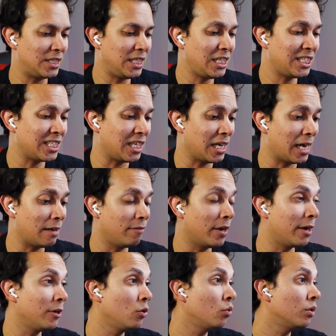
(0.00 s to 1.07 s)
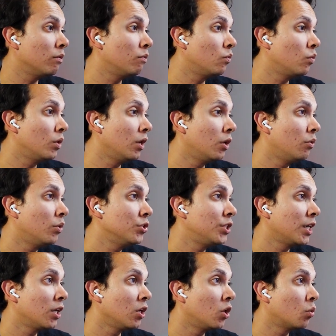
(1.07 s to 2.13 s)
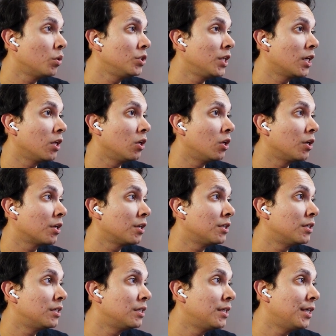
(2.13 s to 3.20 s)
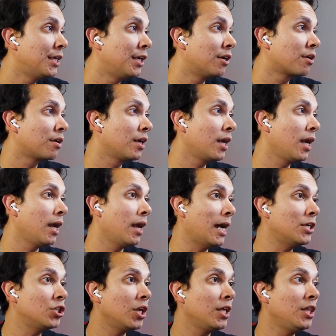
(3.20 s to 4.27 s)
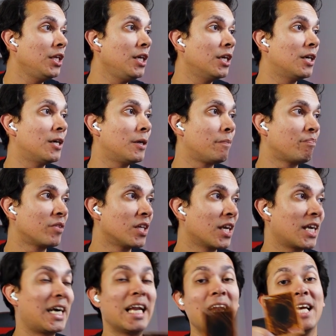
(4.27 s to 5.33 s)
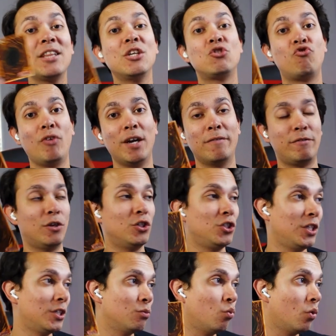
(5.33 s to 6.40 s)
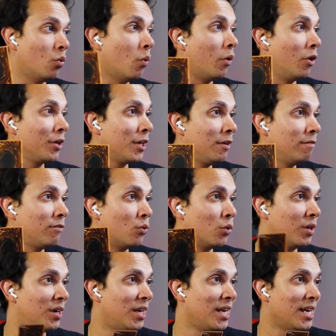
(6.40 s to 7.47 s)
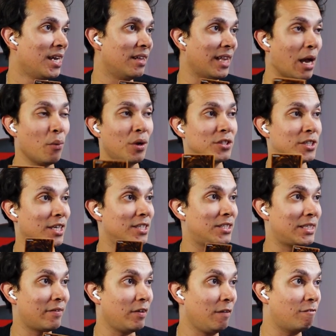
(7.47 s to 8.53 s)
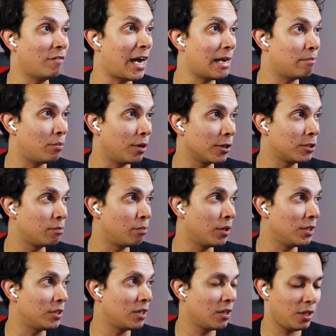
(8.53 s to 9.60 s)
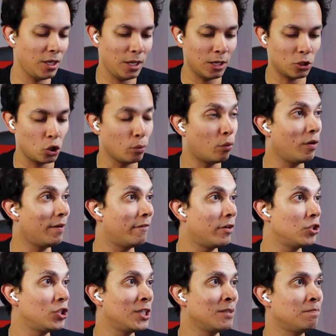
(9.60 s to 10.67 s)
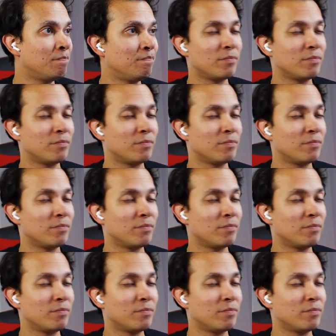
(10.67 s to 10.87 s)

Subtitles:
decently high value. We'll take a look. Okay, actually the collector's rare version is what we're looking for. That one is like 75 bucks, but the super rare version,